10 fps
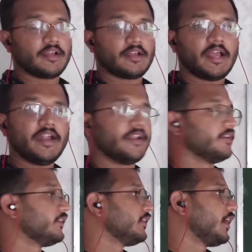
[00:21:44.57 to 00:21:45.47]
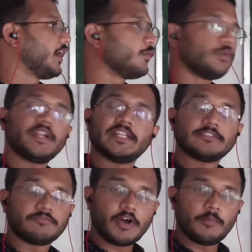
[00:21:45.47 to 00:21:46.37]
And how it is
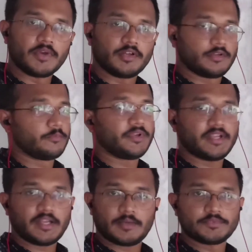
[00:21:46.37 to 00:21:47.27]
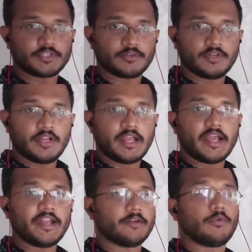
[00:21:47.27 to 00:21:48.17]
formed, we observed,
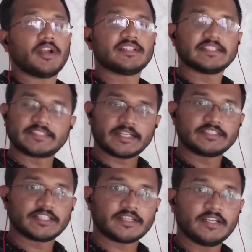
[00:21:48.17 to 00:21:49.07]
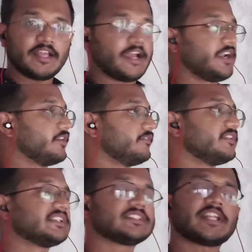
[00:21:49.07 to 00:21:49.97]
and what is the structure and
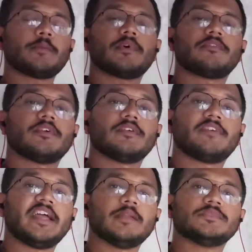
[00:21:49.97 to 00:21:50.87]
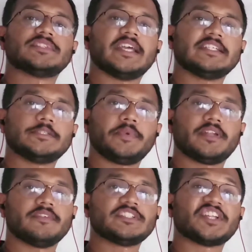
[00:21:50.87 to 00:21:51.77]
which type of phylums exhibit
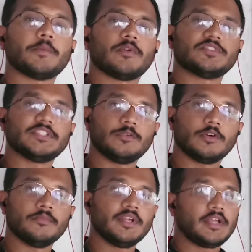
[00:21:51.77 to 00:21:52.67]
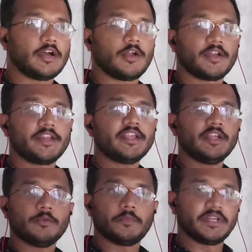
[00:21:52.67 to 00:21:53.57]
which type of coelom already
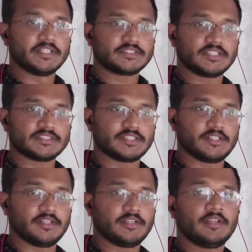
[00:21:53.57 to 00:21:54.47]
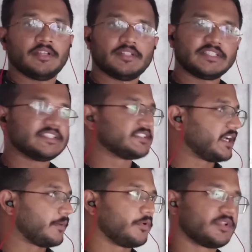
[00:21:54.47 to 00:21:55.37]
we discussed. This is
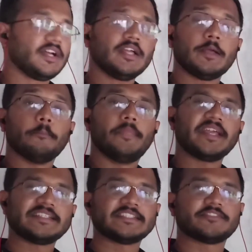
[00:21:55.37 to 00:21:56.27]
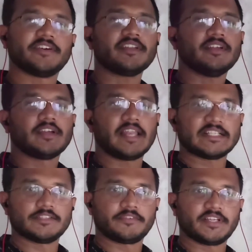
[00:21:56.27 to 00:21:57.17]
about the basis for
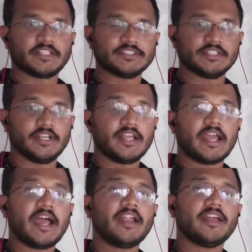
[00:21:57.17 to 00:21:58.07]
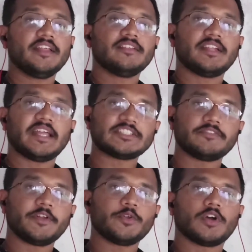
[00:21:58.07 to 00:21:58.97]
classification, and in the next
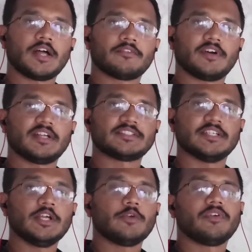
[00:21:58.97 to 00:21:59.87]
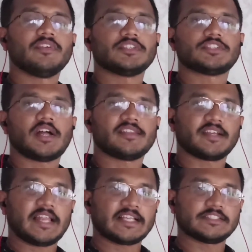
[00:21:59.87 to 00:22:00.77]
video onwards we will start the
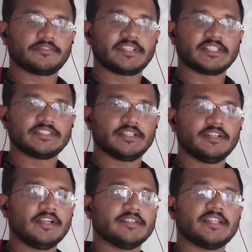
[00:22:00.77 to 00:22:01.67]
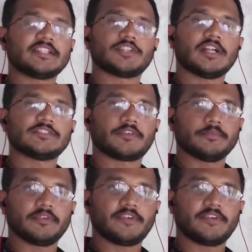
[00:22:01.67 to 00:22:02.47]
classification that starts from the